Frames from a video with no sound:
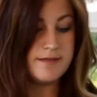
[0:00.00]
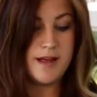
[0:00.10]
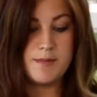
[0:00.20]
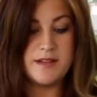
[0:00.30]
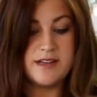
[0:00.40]

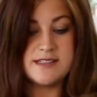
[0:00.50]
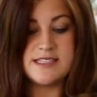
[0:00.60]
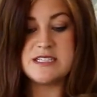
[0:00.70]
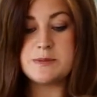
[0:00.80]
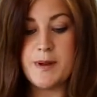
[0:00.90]
I mean, these,
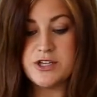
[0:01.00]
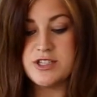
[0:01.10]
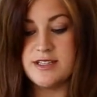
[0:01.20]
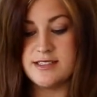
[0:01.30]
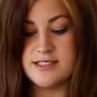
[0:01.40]

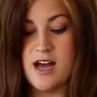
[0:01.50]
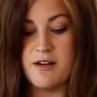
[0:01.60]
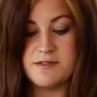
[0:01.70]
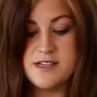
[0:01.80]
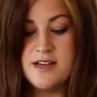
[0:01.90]
especially the
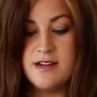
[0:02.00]
soft